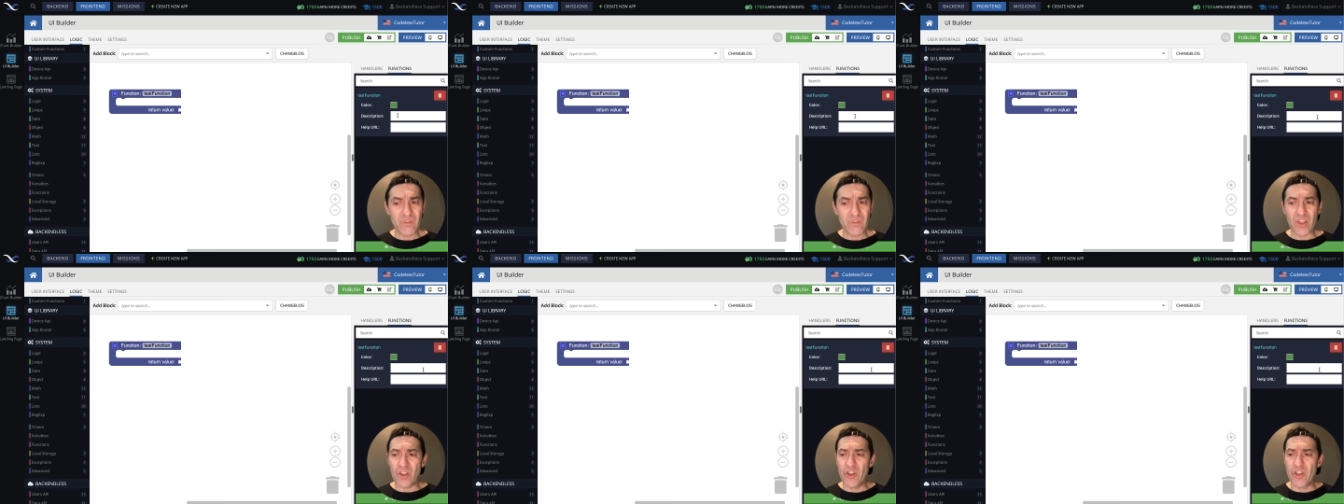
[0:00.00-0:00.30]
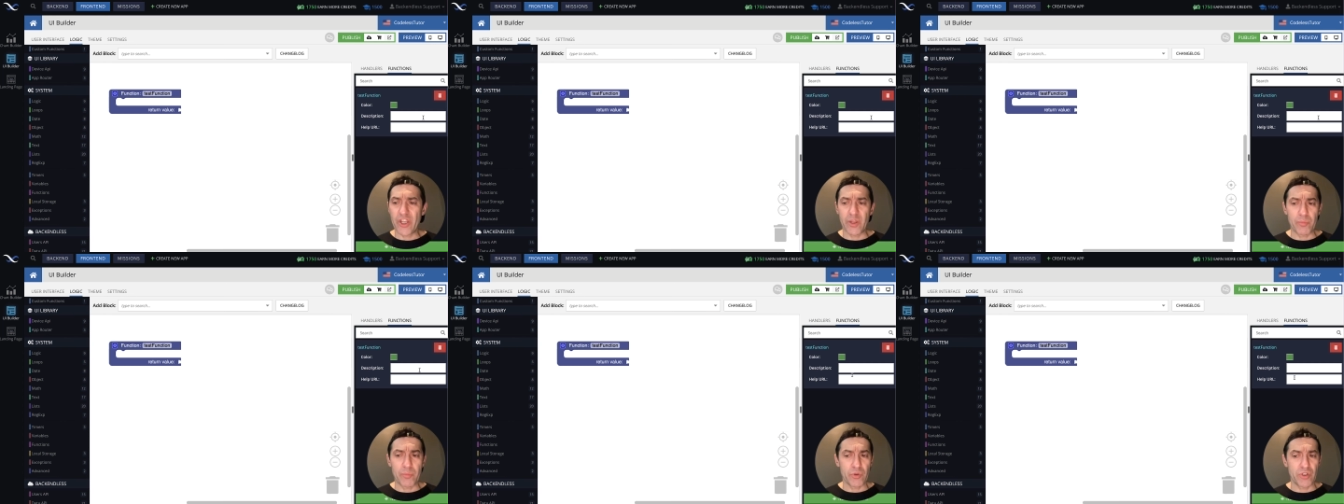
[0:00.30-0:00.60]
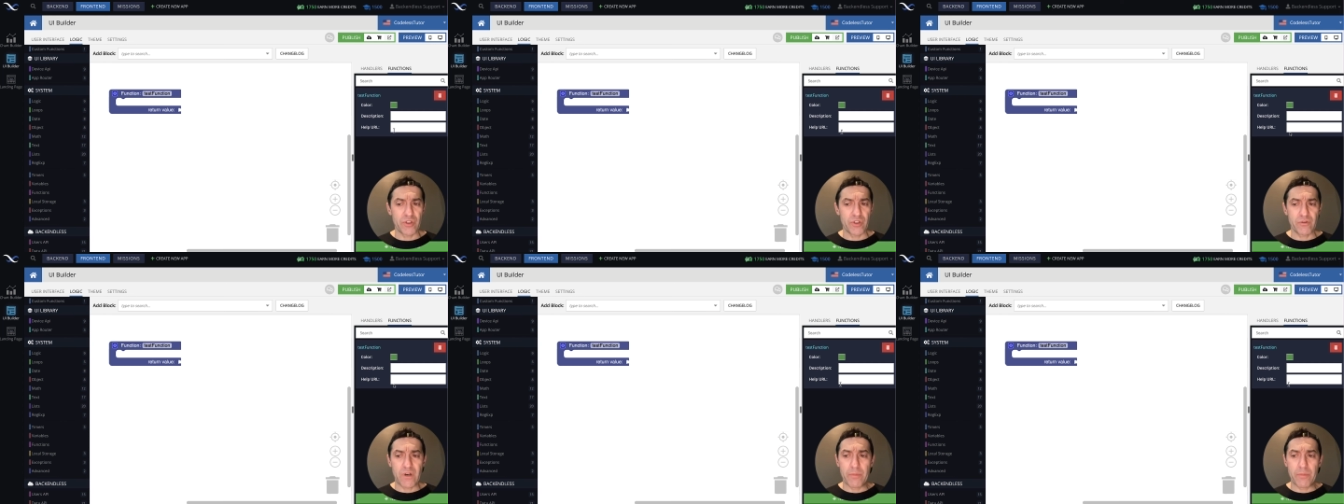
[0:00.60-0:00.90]
You can put
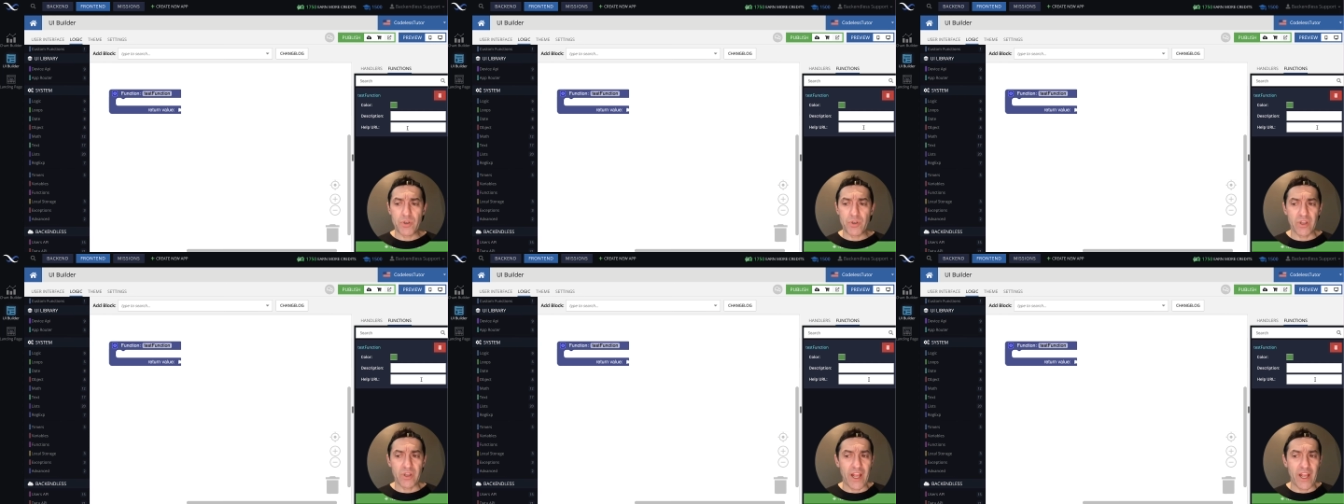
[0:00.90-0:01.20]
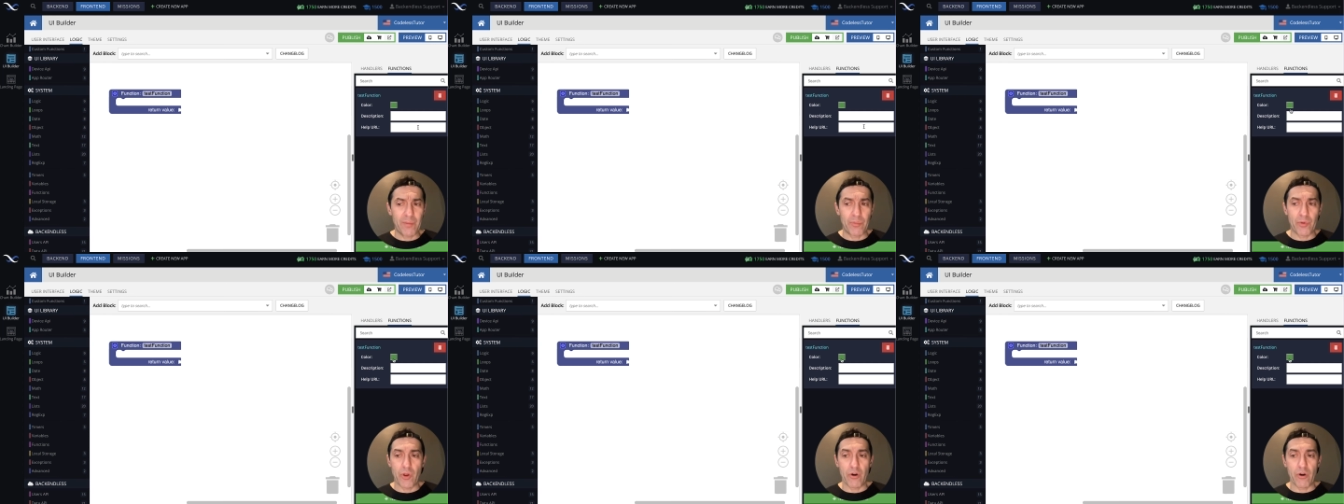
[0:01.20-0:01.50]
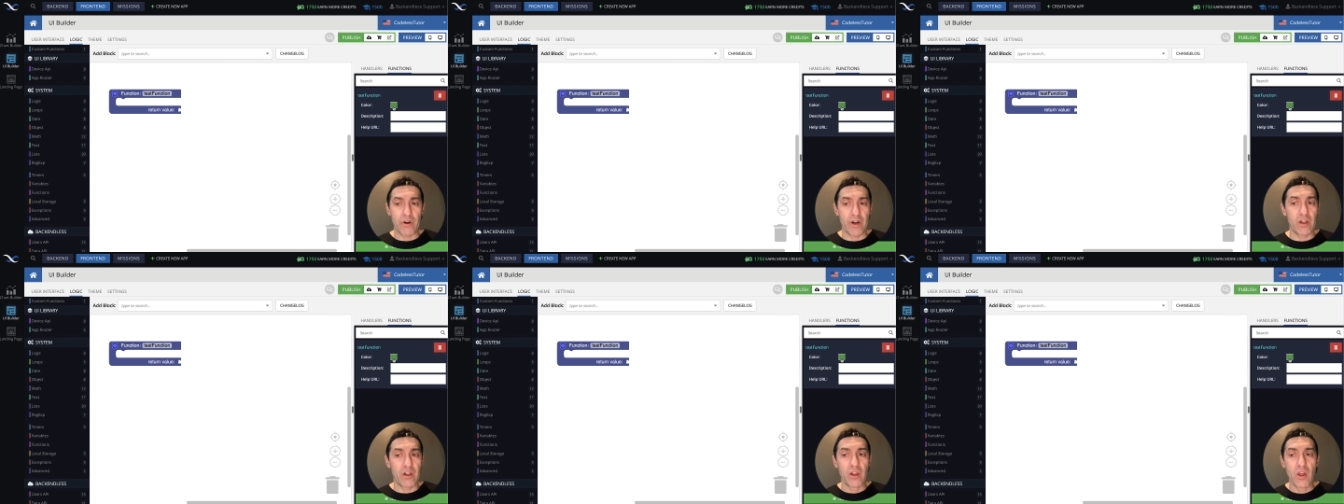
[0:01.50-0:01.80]
description, help
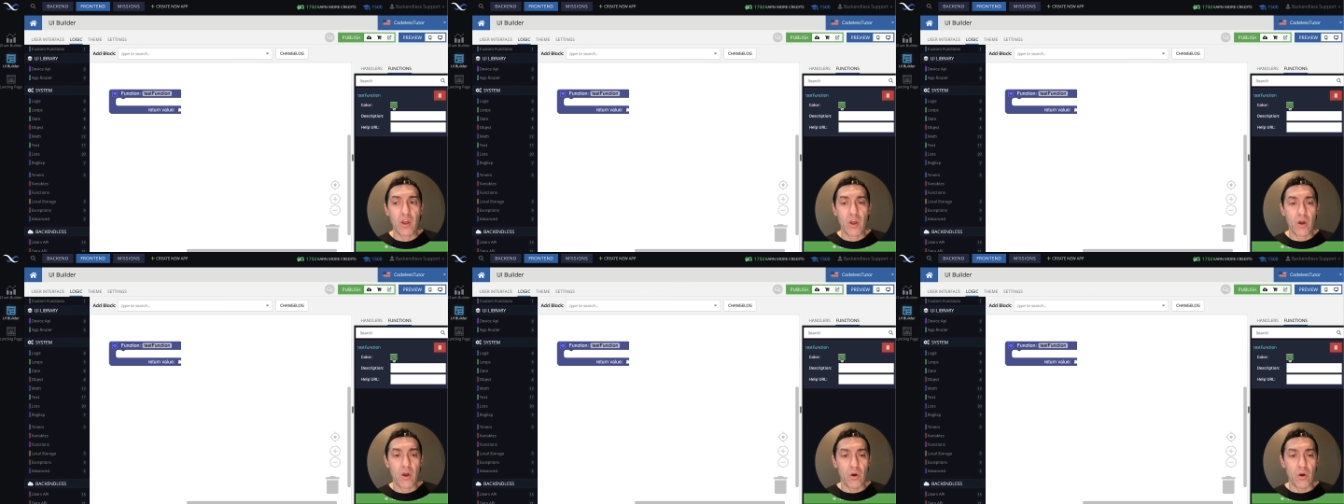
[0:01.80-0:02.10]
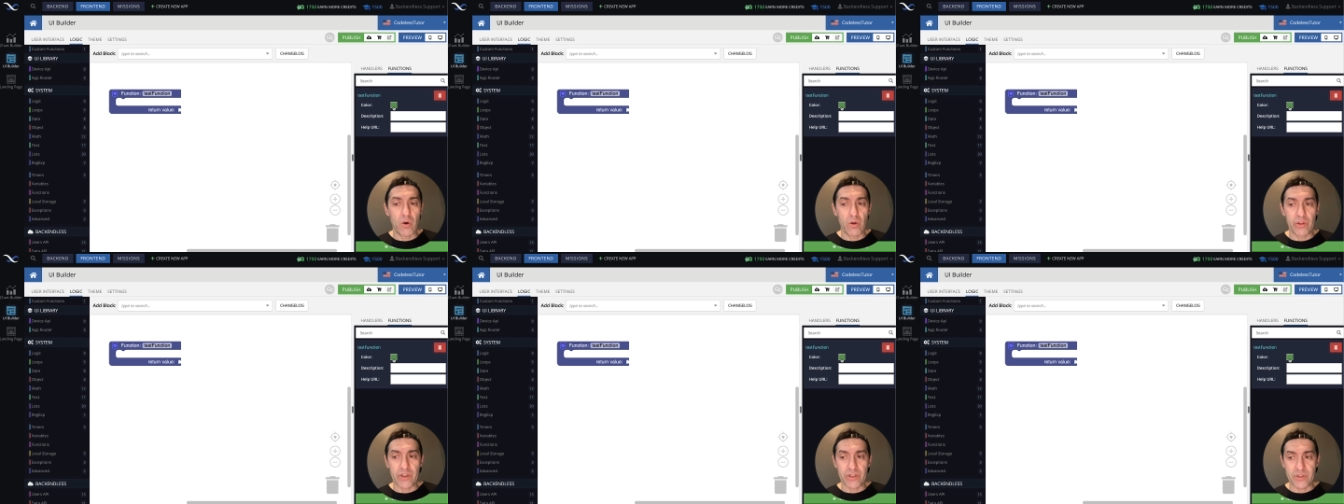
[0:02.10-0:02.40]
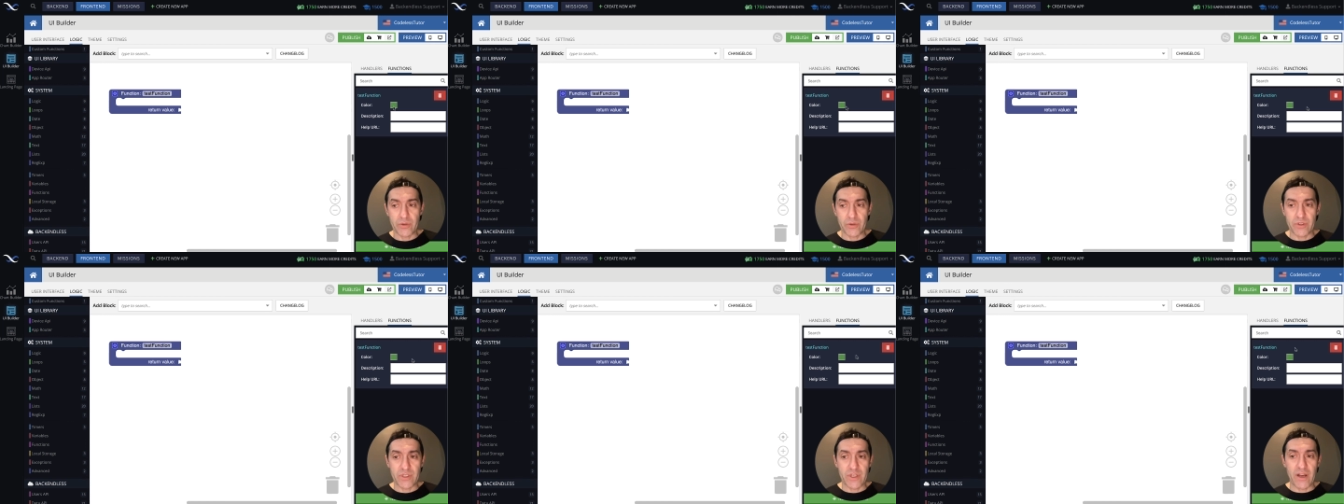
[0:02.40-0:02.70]
URL, all this
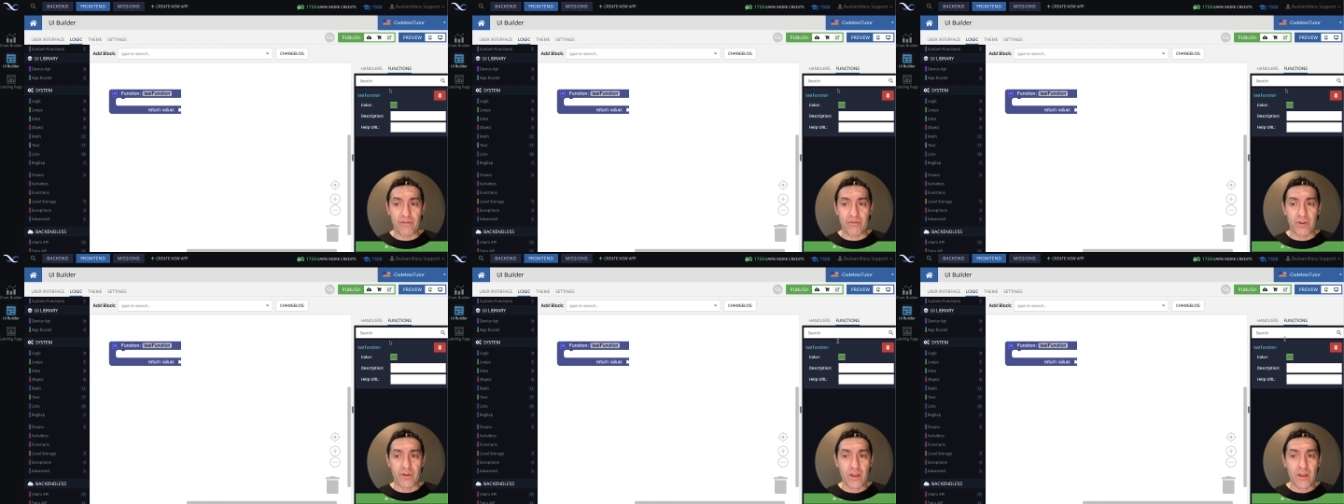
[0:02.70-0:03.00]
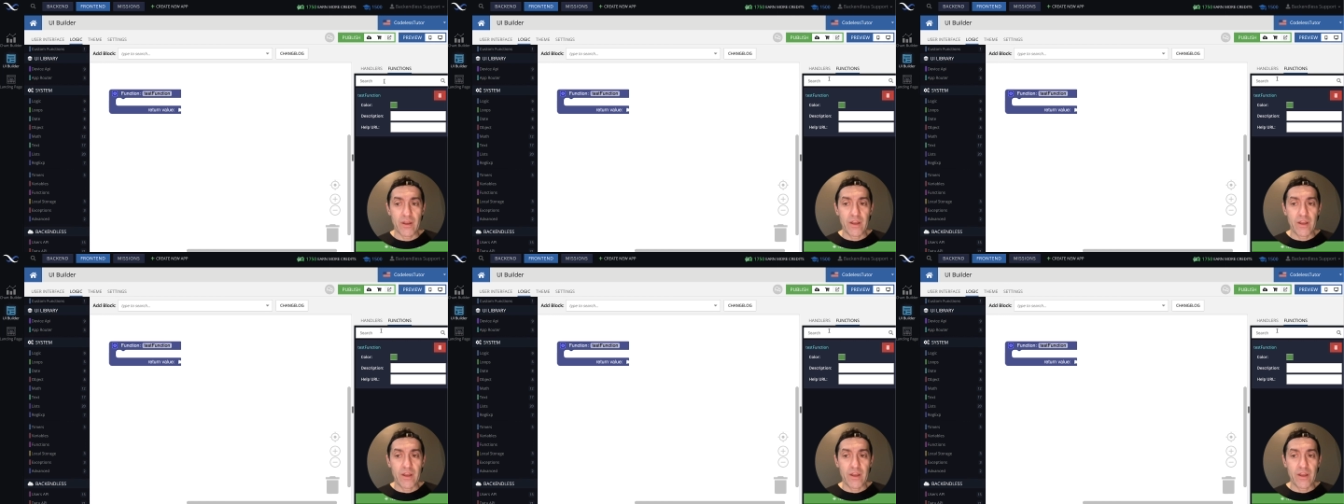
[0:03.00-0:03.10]
good stuff.